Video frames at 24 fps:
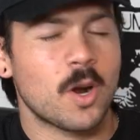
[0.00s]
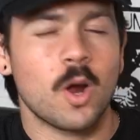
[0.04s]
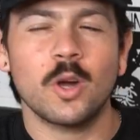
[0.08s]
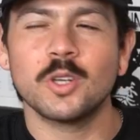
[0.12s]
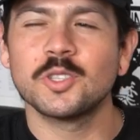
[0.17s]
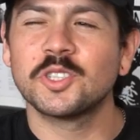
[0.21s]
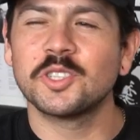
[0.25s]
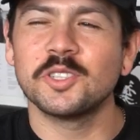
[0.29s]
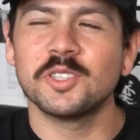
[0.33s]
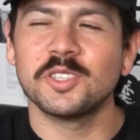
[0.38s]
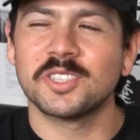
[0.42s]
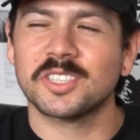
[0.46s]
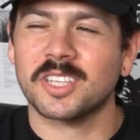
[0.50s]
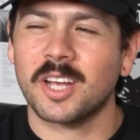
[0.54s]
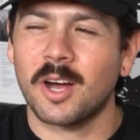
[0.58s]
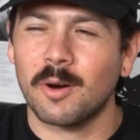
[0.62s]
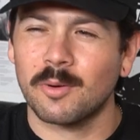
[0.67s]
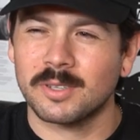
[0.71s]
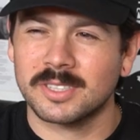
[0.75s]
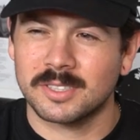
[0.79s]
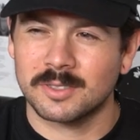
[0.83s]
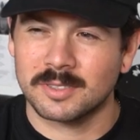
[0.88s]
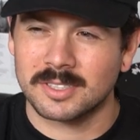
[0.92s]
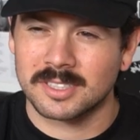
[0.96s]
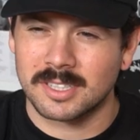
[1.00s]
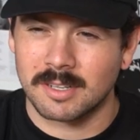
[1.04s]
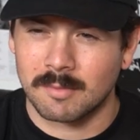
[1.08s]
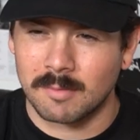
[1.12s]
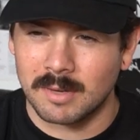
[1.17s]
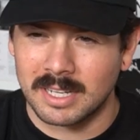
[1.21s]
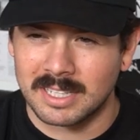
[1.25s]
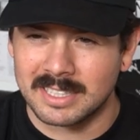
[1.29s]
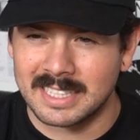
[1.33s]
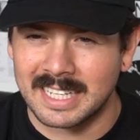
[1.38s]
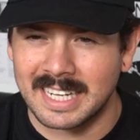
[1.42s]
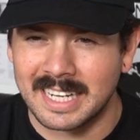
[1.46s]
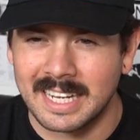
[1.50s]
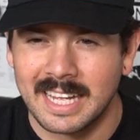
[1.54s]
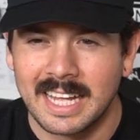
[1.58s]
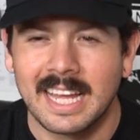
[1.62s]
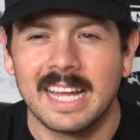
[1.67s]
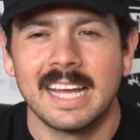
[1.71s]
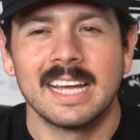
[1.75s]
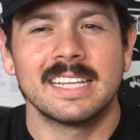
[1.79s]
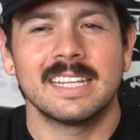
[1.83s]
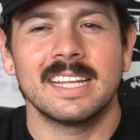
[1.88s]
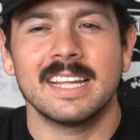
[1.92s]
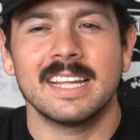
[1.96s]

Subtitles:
Carl's Jr. is always doing something like that. And